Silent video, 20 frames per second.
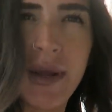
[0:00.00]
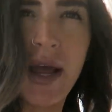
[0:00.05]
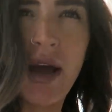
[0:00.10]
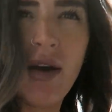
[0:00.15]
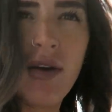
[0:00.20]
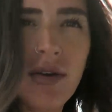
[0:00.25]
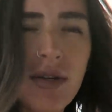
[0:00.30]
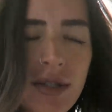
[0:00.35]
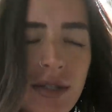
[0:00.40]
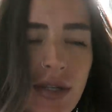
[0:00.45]
me
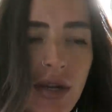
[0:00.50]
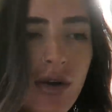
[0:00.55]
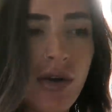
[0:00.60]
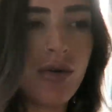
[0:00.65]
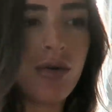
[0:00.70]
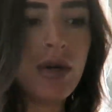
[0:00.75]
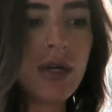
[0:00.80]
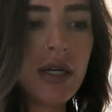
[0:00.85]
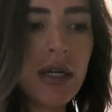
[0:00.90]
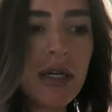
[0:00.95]
out.
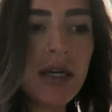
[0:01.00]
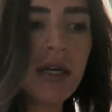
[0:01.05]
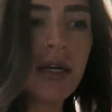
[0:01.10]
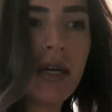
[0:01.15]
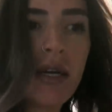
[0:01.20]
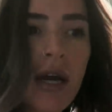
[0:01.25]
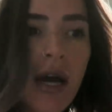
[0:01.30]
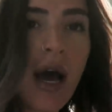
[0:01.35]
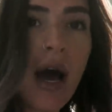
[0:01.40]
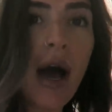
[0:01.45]
So
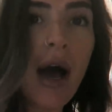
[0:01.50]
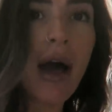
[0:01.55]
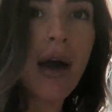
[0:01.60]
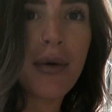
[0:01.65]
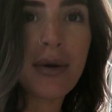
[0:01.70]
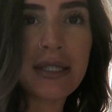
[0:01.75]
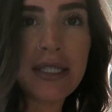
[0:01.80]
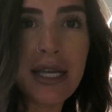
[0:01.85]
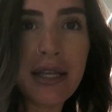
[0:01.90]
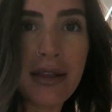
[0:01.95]
I
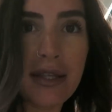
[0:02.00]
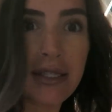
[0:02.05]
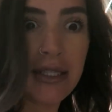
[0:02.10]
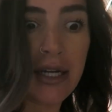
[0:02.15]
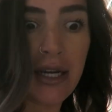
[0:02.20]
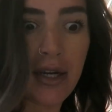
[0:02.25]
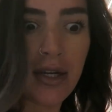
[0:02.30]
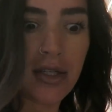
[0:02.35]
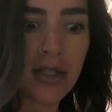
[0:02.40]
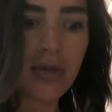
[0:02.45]
always take the
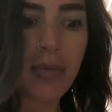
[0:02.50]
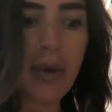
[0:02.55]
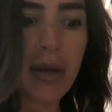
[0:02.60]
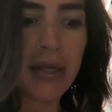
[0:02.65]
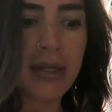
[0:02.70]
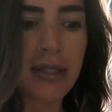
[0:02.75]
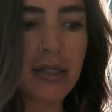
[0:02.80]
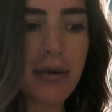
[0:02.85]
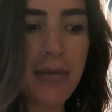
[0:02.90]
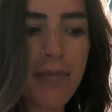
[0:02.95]
stairs
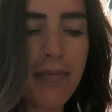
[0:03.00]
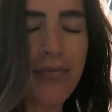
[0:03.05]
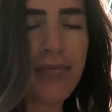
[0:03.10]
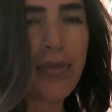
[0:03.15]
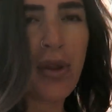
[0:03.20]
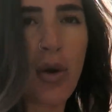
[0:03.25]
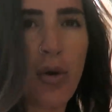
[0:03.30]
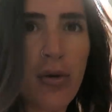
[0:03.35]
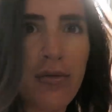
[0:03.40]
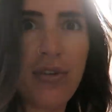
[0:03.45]
because
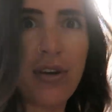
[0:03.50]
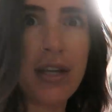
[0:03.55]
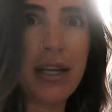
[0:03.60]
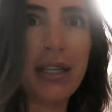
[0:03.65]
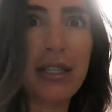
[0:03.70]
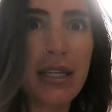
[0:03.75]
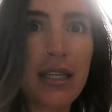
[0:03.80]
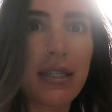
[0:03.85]
no one fucking